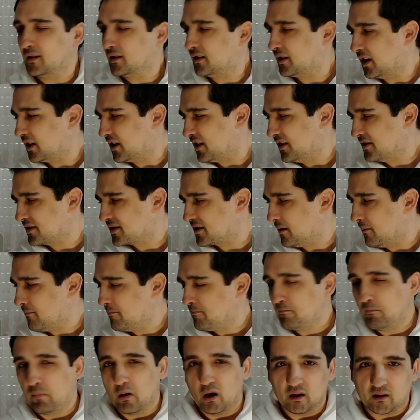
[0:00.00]
kicking
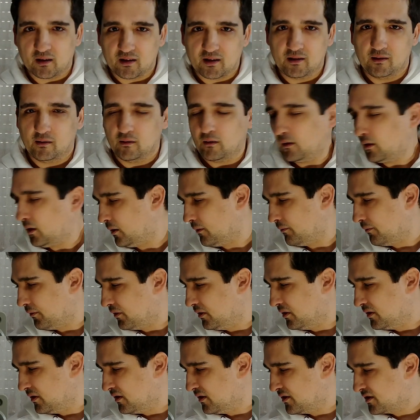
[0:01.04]
some butt on
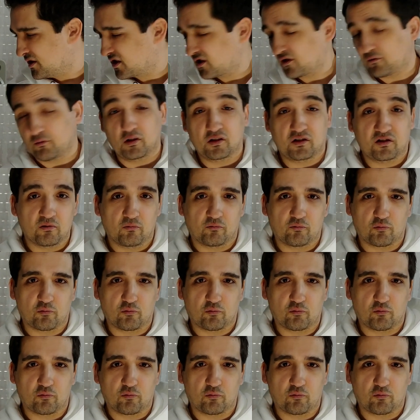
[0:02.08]
the Streets of